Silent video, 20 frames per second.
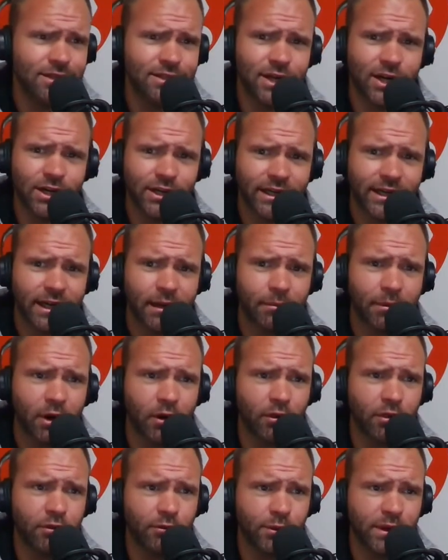targeted
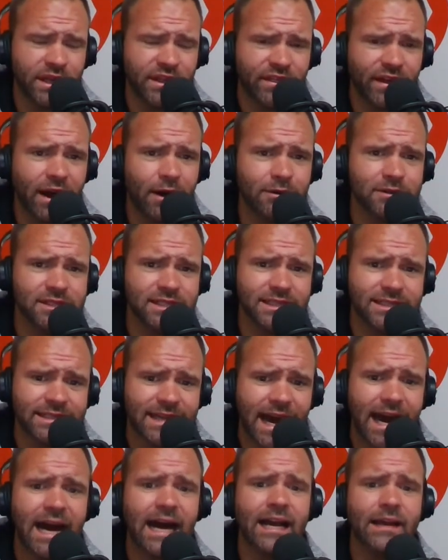about 3,000
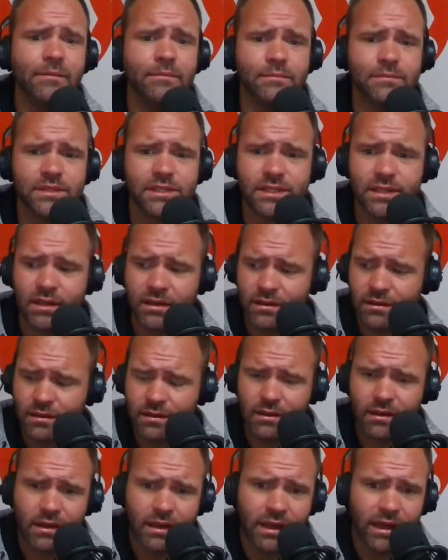times
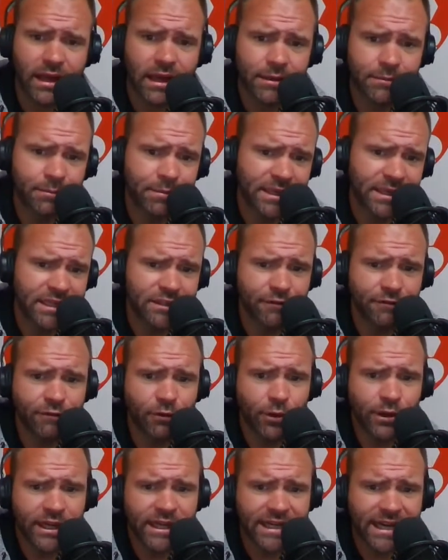and beat the
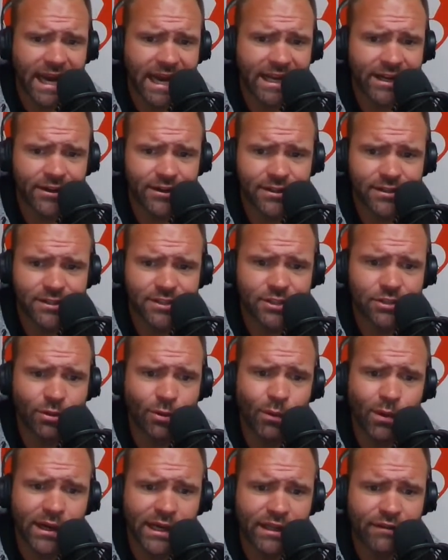49ers
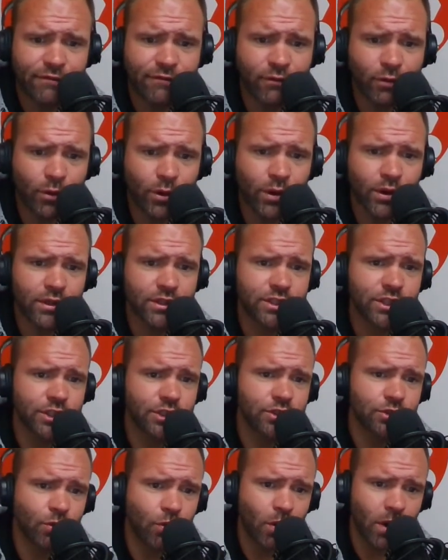24 to
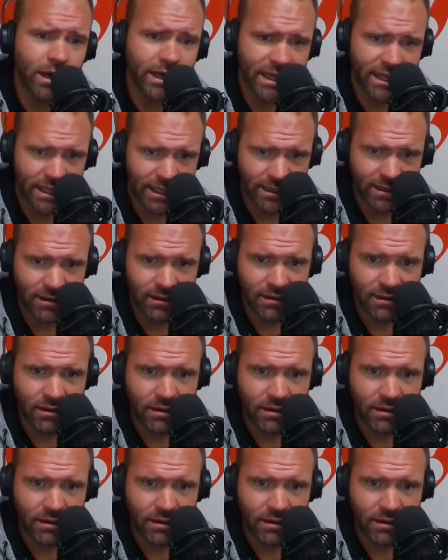20.